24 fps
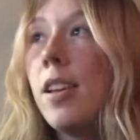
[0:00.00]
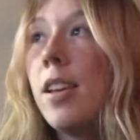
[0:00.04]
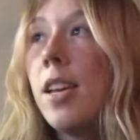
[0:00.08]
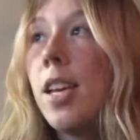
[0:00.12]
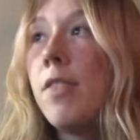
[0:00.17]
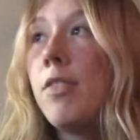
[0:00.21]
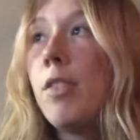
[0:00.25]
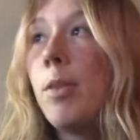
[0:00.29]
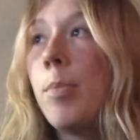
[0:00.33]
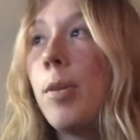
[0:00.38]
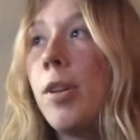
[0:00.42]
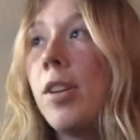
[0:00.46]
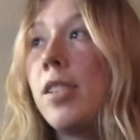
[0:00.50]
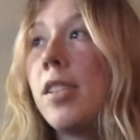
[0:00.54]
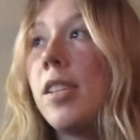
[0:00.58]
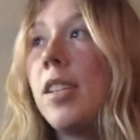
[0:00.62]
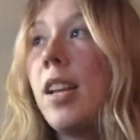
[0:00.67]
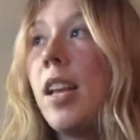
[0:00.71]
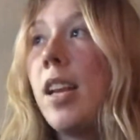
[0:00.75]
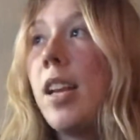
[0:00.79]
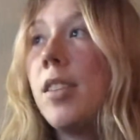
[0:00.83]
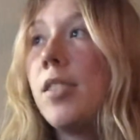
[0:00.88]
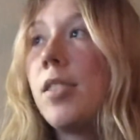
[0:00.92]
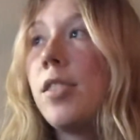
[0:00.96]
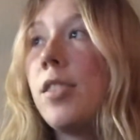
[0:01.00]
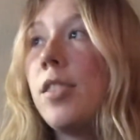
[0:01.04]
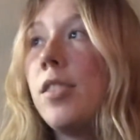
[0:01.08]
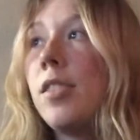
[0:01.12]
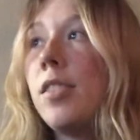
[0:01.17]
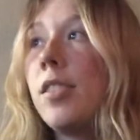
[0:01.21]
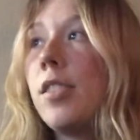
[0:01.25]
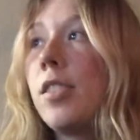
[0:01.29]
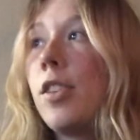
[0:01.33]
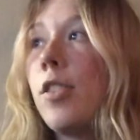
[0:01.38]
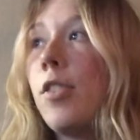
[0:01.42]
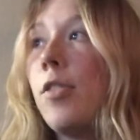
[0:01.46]
If the person
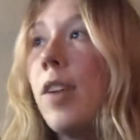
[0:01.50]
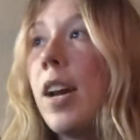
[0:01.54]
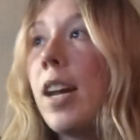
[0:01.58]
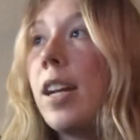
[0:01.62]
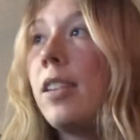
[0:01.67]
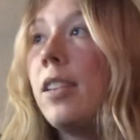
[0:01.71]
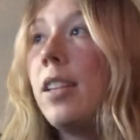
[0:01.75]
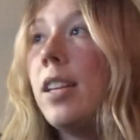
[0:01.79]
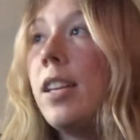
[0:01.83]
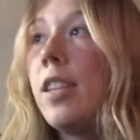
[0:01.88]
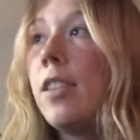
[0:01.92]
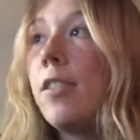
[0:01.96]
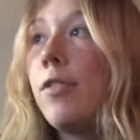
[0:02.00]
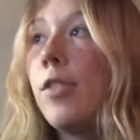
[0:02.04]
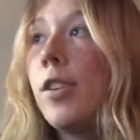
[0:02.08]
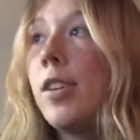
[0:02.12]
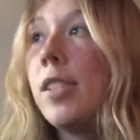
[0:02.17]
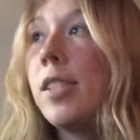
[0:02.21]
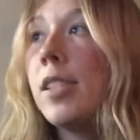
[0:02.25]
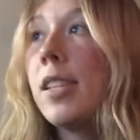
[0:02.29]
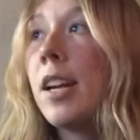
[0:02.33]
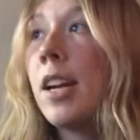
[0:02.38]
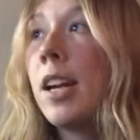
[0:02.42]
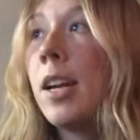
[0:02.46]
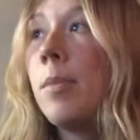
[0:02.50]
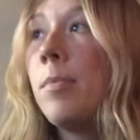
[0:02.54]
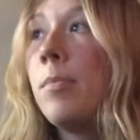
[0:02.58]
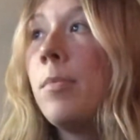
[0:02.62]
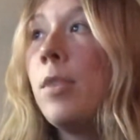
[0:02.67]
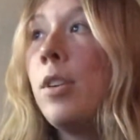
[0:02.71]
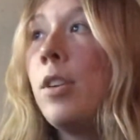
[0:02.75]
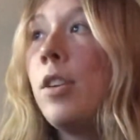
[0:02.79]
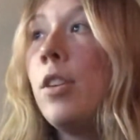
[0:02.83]
answers correctly the first time,